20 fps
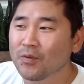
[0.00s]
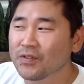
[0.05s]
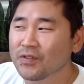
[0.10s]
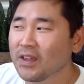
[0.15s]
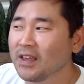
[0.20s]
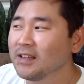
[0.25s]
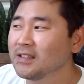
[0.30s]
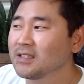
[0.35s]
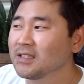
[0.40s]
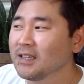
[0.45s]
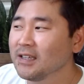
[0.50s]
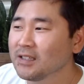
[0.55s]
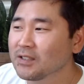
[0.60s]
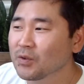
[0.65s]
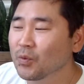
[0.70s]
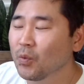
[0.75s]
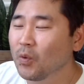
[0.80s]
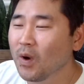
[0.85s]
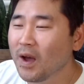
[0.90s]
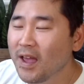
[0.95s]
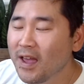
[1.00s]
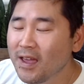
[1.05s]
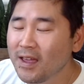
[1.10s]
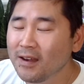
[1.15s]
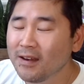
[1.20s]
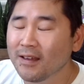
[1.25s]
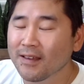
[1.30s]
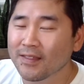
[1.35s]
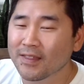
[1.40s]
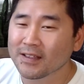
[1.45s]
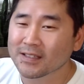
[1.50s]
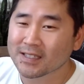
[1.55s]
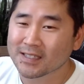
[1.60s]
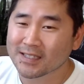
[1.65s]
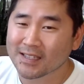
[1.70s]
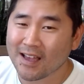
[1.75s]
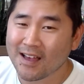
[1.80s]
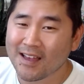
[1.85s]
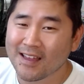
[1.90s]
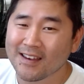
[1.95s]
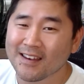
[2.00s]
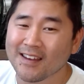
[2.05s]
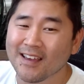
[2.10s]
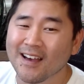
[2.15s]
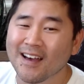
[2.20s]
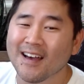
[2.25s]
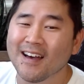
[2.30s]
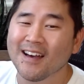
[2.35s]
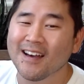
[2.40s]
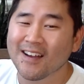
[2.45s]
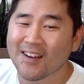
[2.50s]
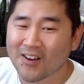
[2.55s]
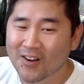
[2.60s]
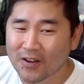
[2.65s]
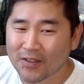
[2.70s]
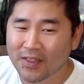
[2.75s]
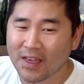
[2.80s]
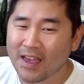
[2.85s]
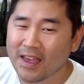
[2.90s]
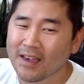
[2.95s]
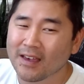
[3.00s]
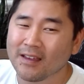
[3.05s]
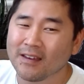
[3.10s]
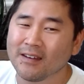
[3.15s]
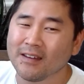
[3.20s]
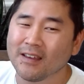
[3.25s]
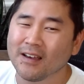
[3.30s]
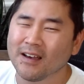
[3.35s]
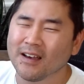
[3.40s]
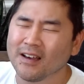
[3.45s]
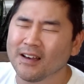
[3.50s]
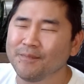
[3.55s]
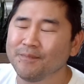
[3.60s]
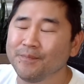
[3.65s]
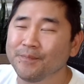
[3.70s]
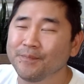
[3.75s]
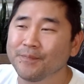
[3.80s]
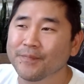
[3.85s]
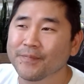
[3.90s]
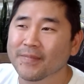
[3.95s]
It's when the Sun, Earth, and